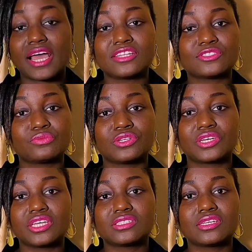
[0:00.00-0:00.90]
I had to
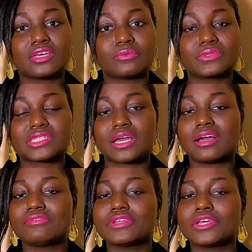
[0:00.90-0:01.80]
relocate here, I was not
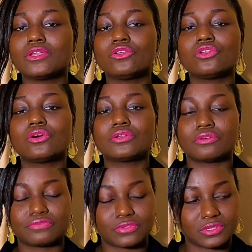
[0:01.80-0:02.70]
having a lot
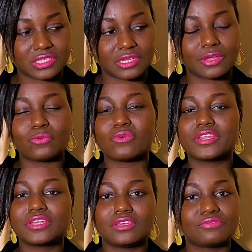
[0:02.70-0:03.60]
of thoughts like
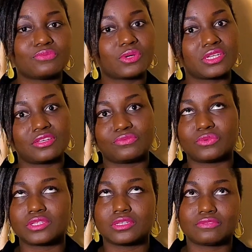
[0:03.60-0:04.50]
what if,
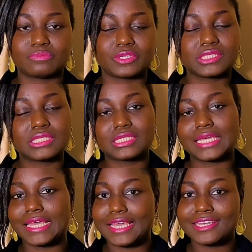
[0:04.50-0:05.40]
but
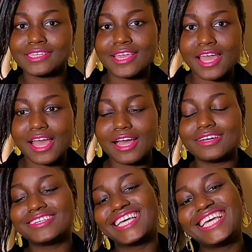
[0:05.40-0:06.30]
yeah,
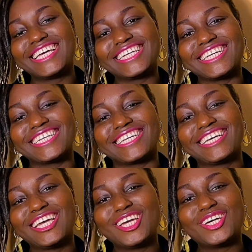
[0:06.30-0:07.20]

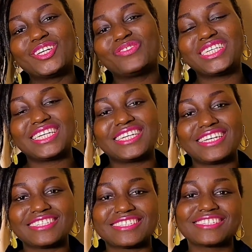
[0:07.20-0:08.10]
we did
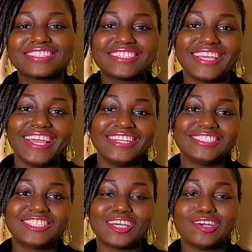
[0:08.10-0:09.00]
it,
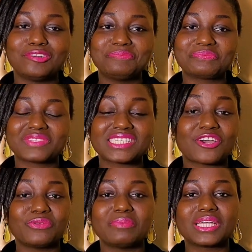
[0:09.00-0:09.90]
and that's
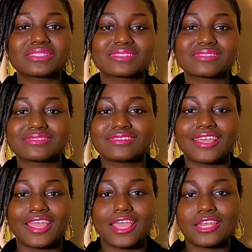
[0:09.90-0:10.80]
how we met.
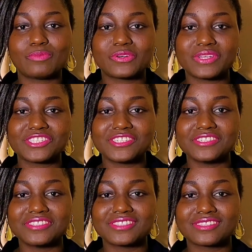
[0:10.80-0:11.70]
Any more
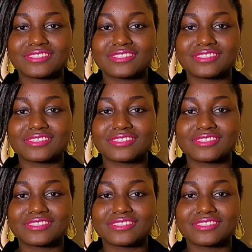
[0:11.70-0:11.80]
questions?